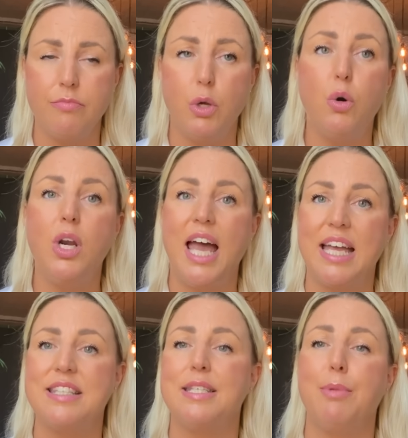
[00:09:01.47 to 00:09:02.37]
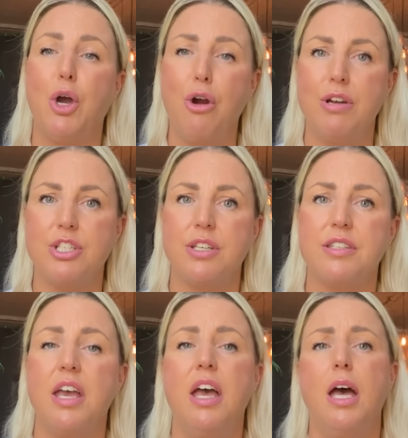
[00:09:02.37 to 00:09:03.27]
all had similar
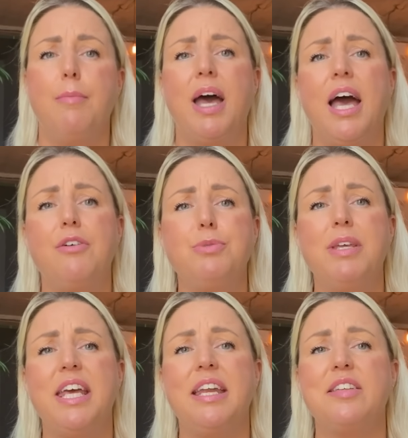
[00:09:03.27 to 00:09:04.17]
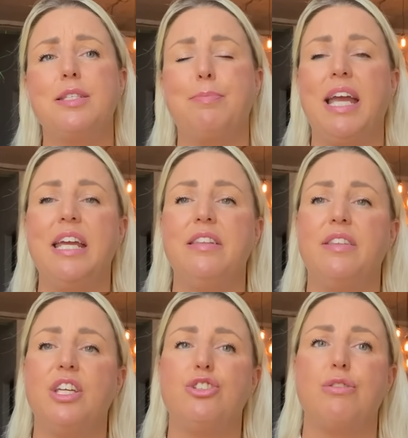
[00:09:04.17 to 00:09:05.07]
origins. But how do we then explain
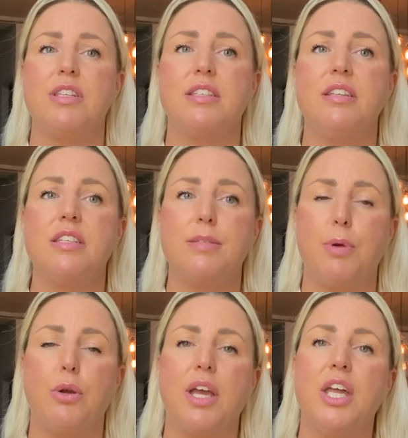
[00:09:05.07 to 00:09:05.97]
that the Etruscans spoke